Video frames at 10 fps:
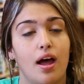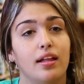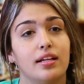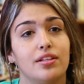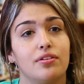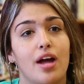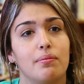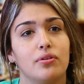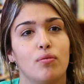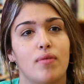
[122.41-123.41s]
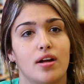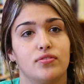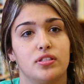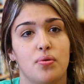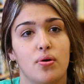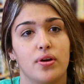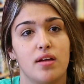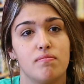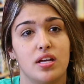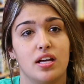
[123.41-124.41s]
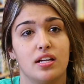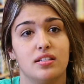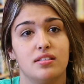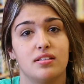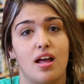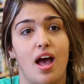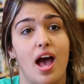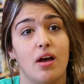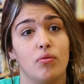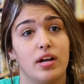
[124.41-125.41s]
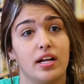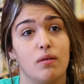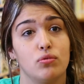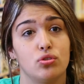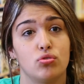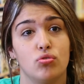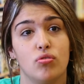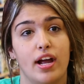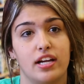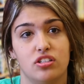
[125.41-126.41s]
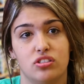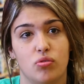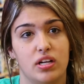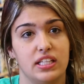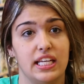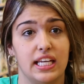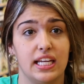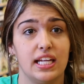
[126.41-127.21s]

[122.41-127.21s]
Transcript: I like the grab and go breakfast program because I, when I come to school, I can just quickly get